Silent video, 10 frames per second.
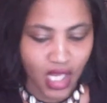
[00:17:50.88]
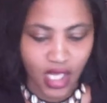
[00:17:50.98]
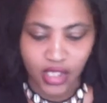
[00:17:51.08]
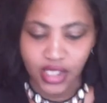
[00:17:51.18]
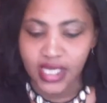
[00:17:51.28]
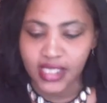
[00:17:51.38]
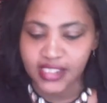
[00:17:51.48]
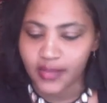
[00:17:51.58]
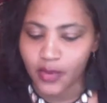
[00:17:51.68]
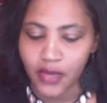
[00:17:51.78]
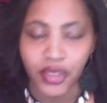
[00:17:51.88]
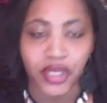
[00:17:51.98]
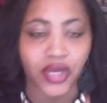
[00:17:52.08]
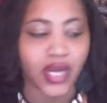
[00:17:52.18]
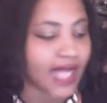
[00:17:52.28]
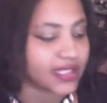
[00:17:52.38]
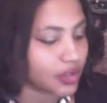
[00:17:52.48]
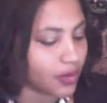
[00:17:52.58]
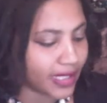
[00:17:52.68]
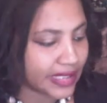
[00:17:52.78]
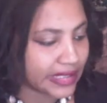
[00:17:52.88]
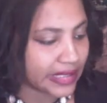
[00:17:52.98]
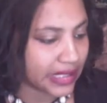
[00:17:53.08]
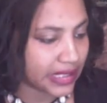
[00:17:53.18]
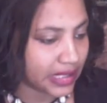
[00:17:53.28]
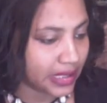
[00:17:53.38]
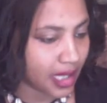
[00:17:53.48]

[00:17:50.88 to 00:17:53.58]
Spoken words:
You're getting to the point where you're not going to need